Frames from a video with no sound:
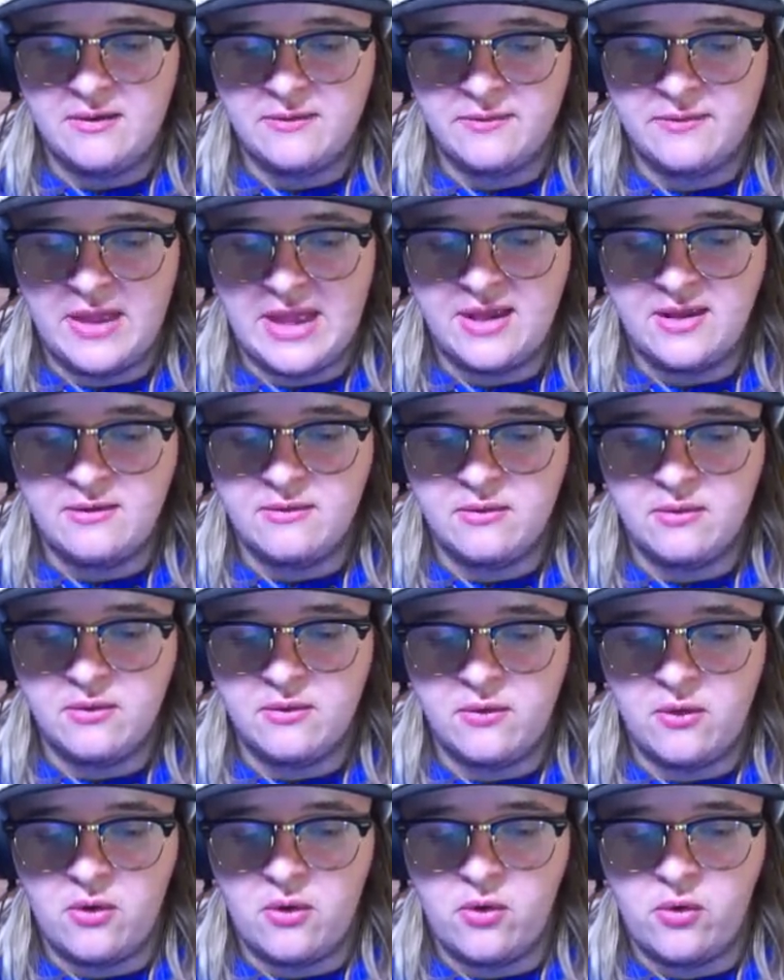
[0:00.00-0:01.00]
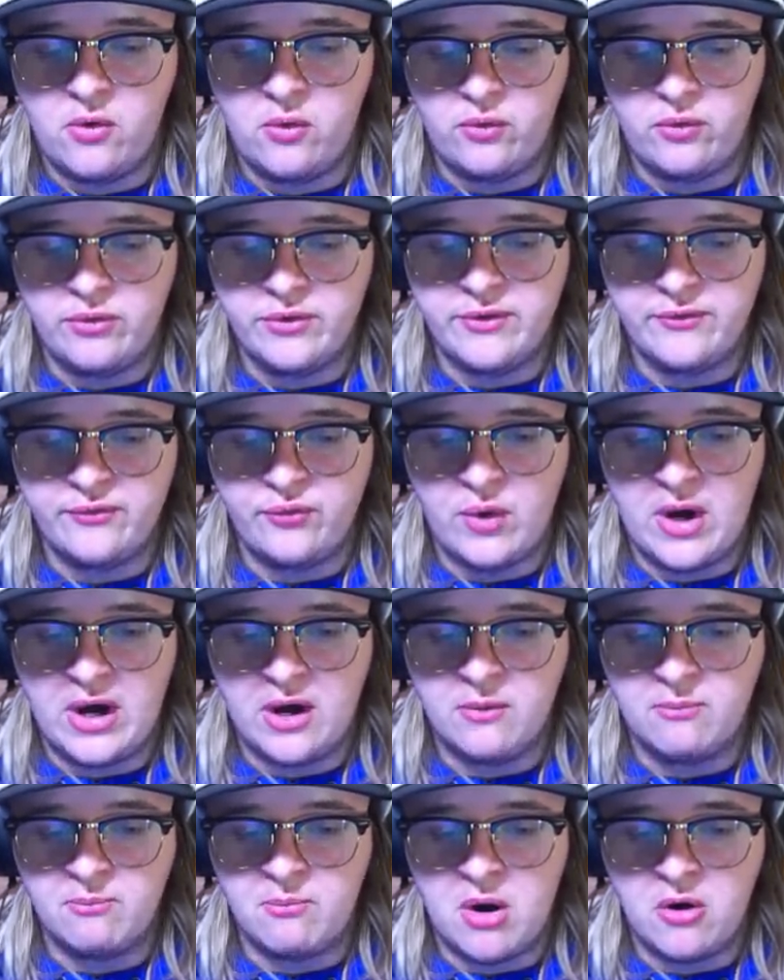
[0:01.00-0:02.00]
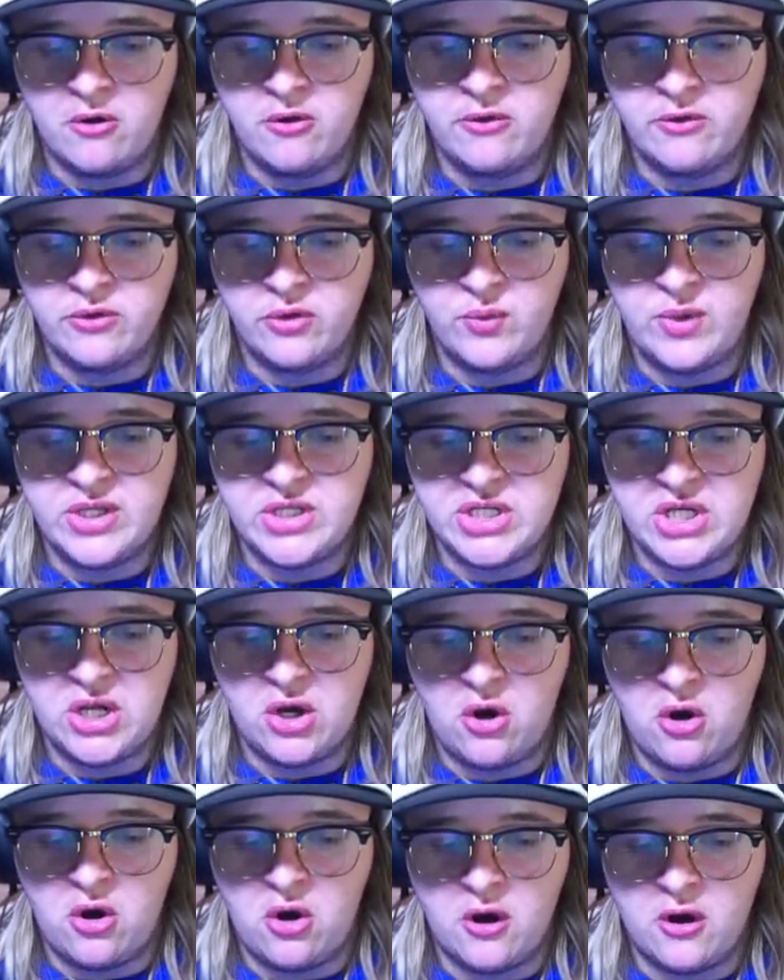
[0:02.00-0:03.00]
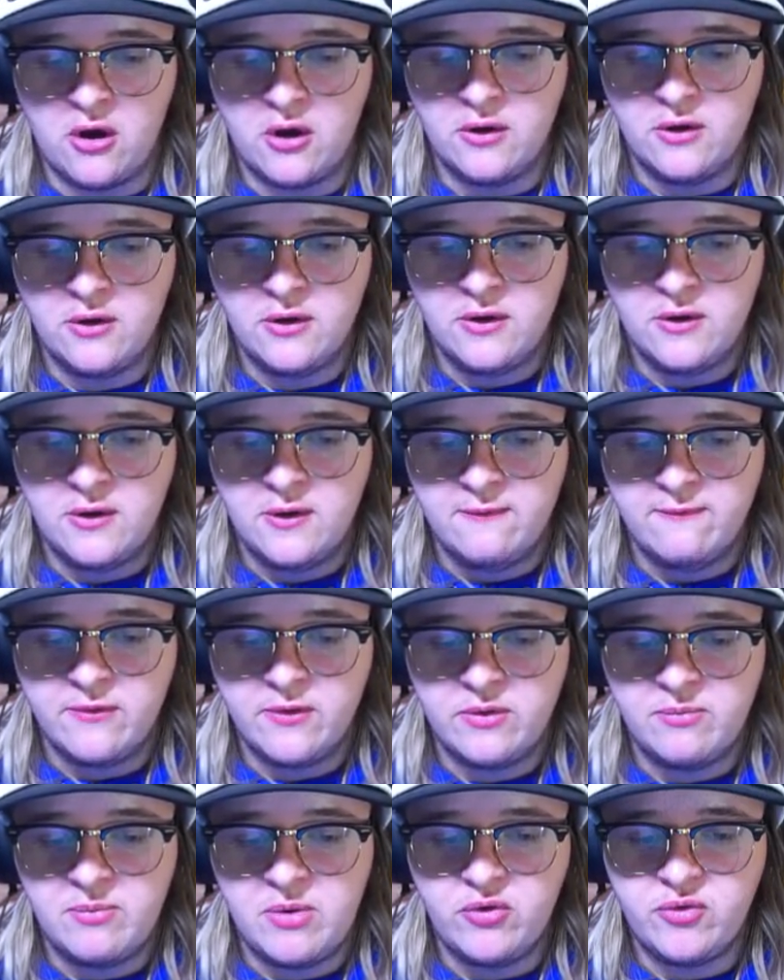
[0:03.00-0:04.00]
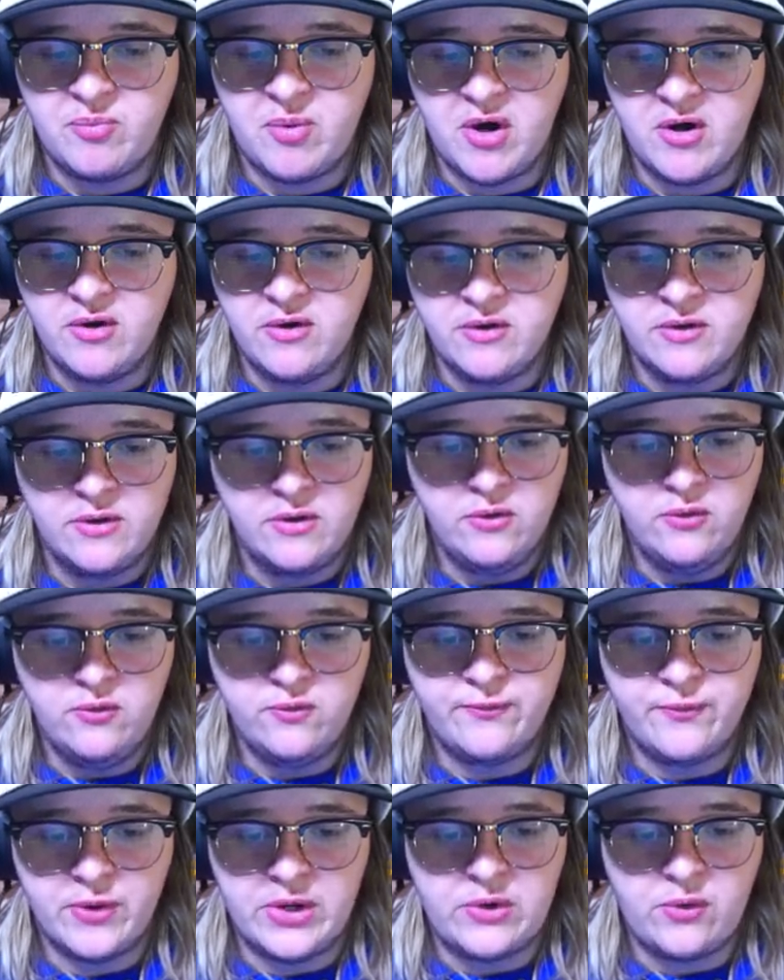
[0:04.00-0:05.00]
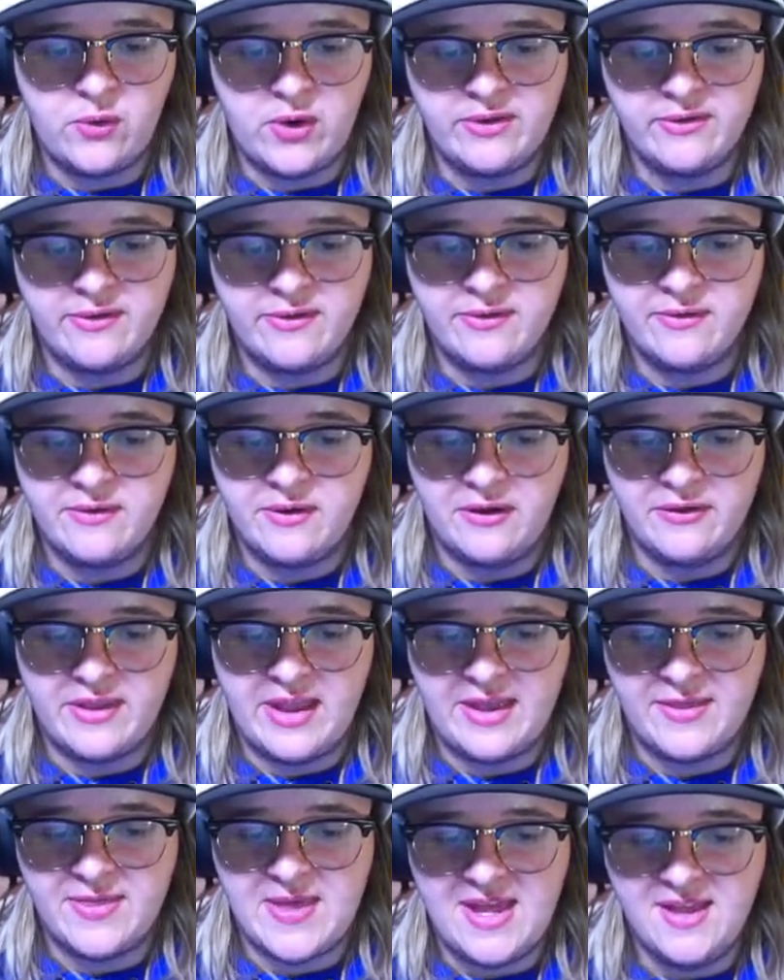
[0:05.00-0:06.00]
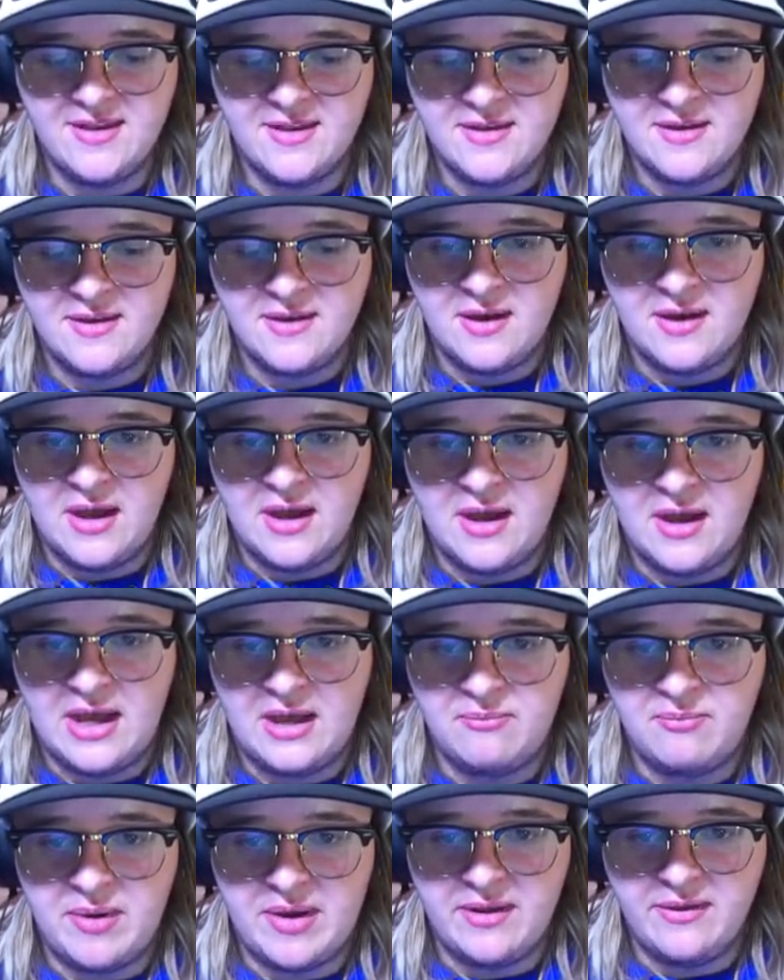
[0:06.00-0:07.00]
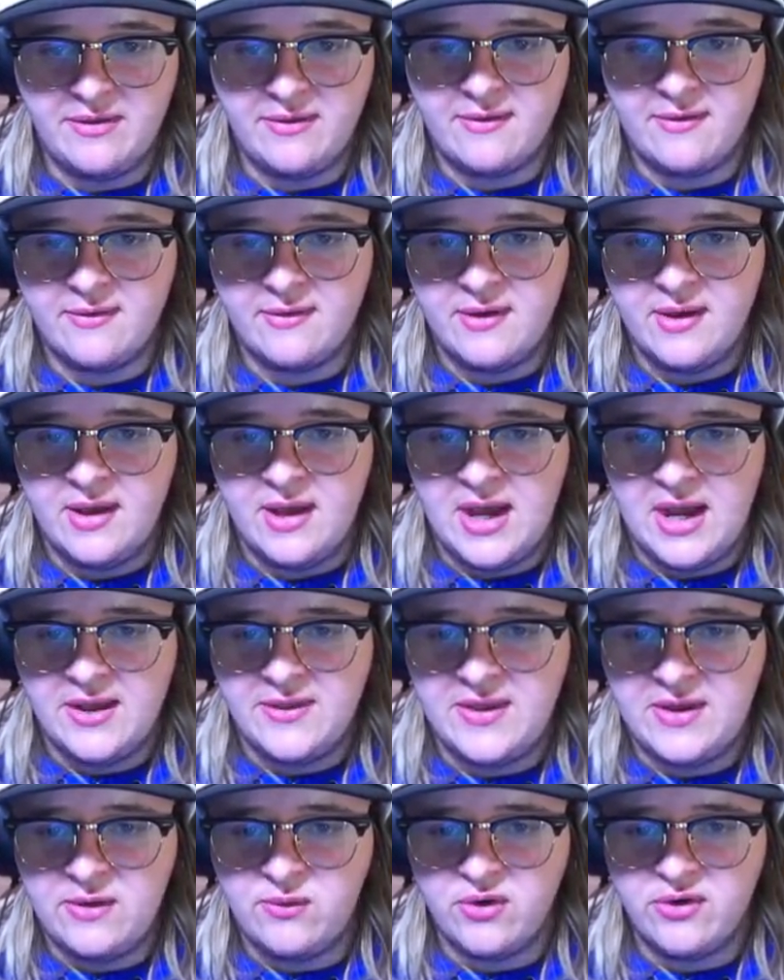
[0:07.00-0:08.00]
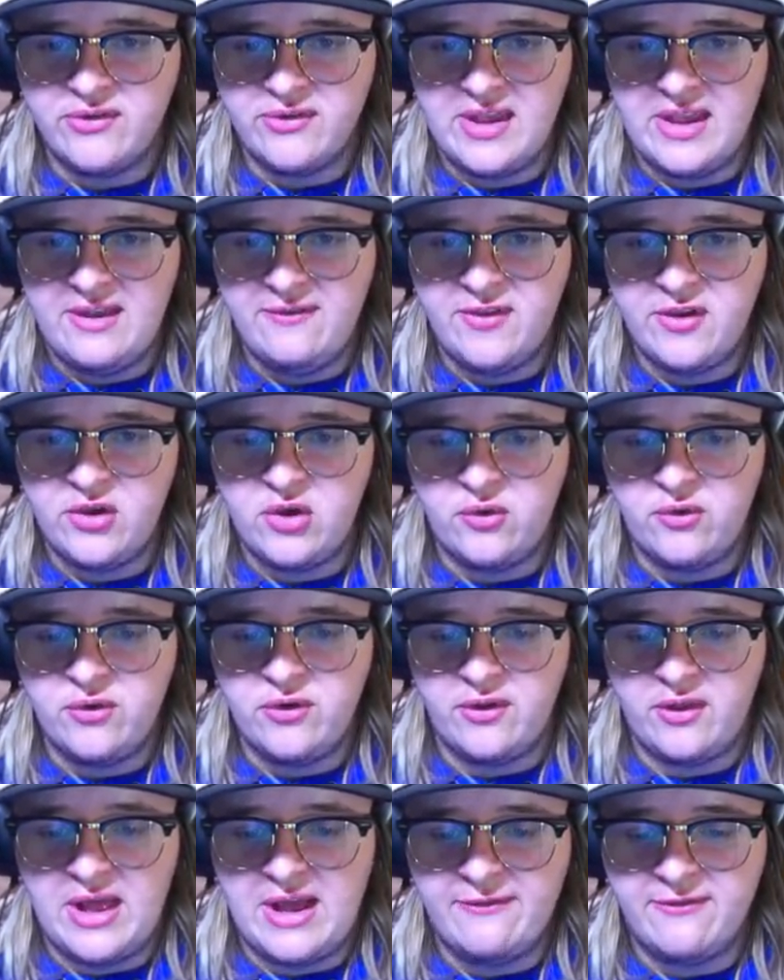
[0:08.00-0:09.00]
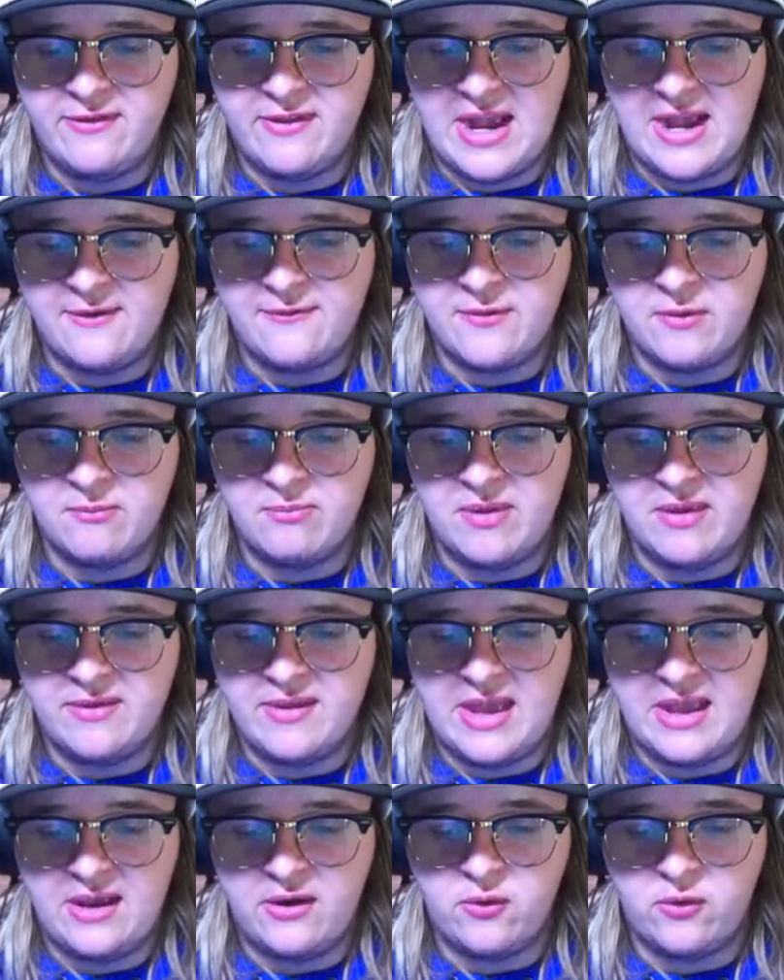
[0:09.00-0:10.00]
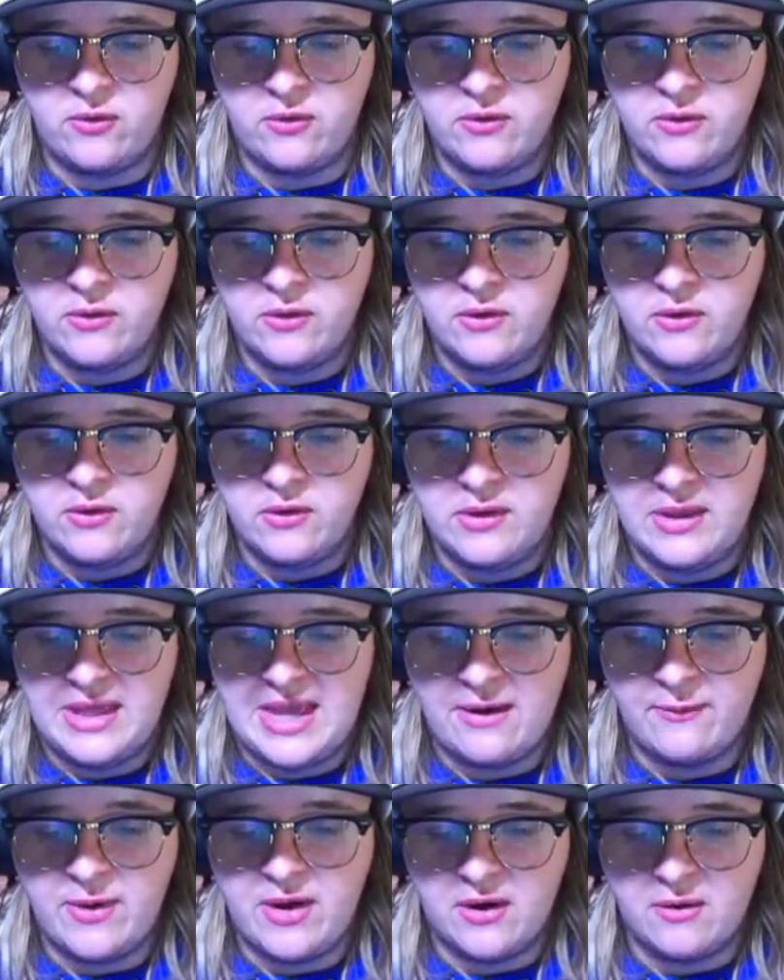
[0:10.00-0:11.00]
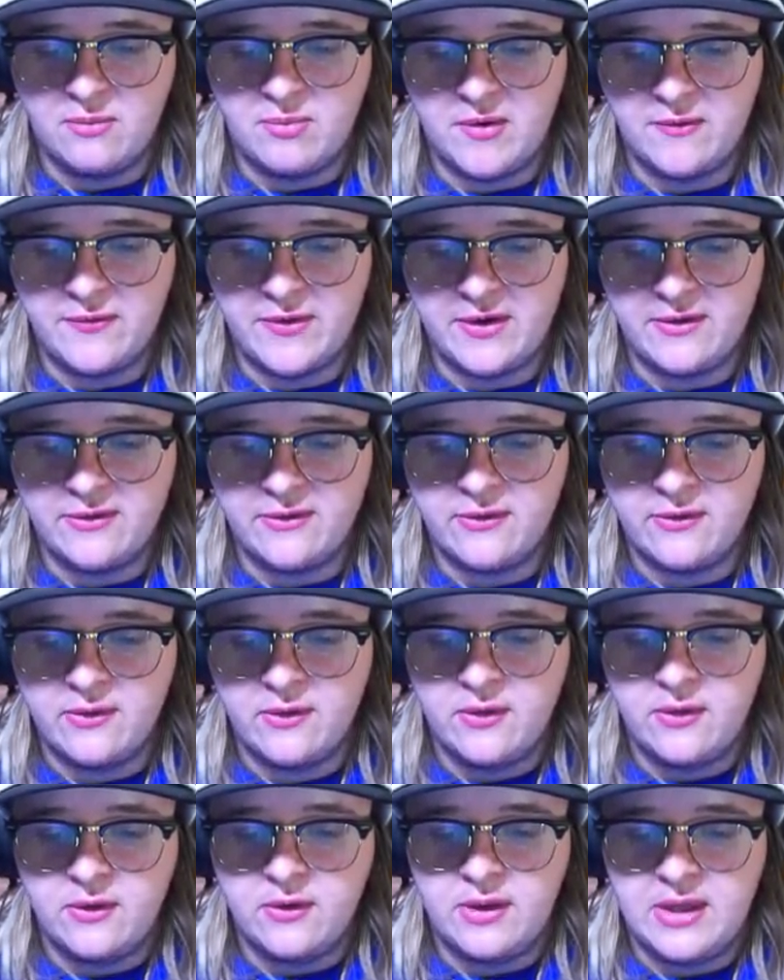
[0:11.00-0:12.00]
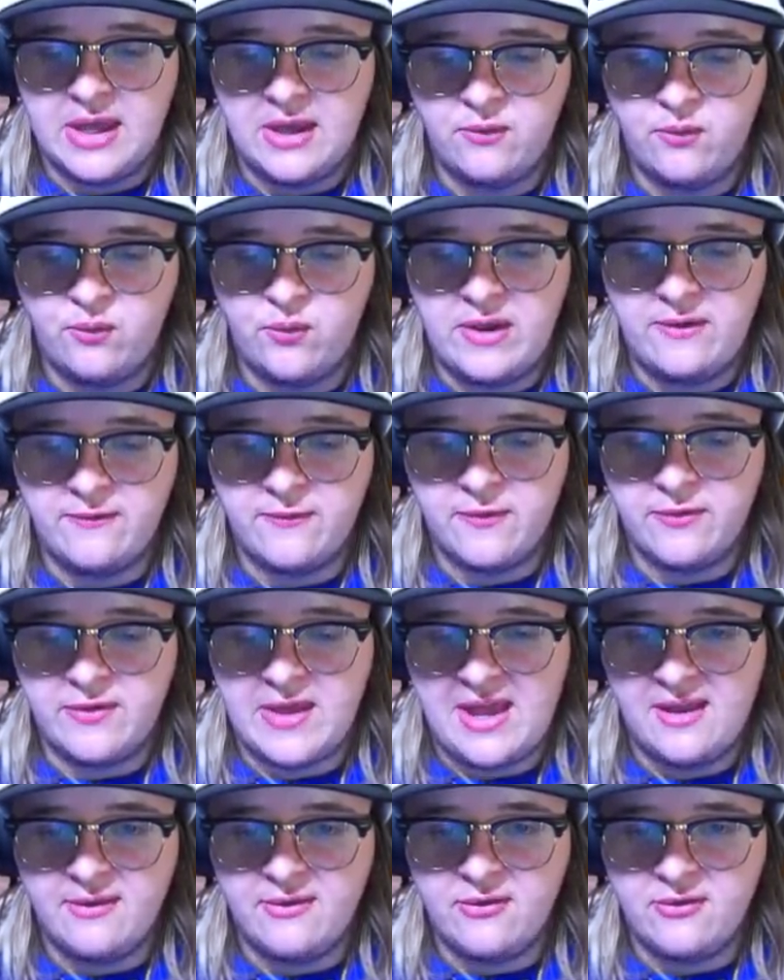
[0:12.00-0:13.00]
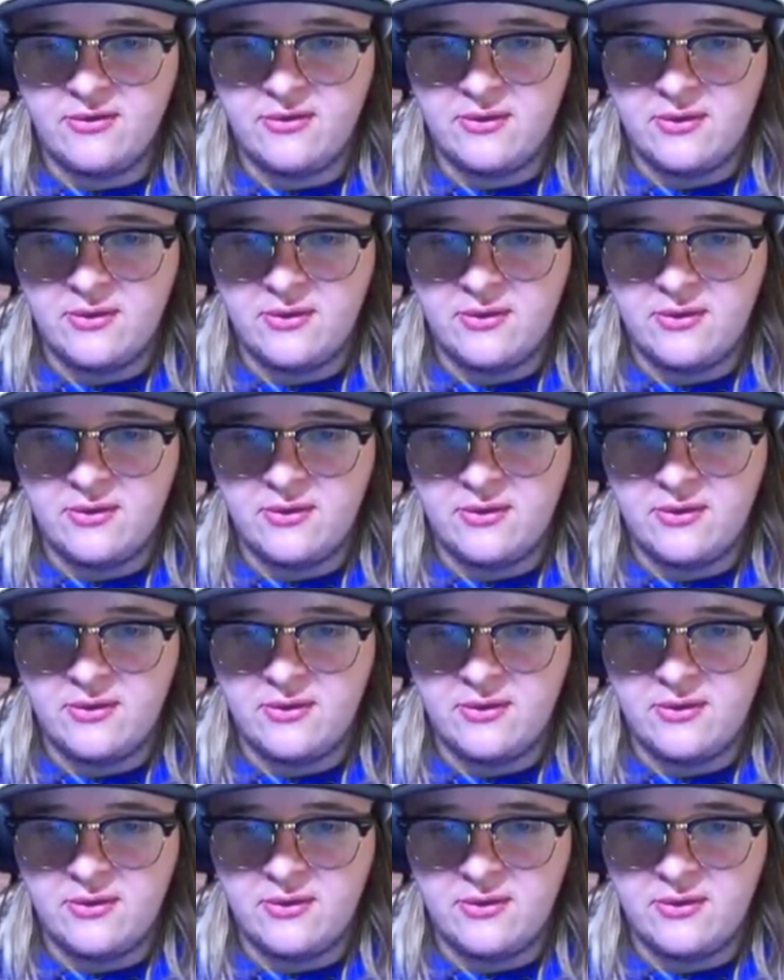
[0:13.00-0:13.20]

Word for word: like, hold of where Mario and Luigi are, for the most part. Ooh, free coins. I'll take that. But I think we're safe to go to the left side from this angle. Yeah, we are. Perfect. Okay, wait for that.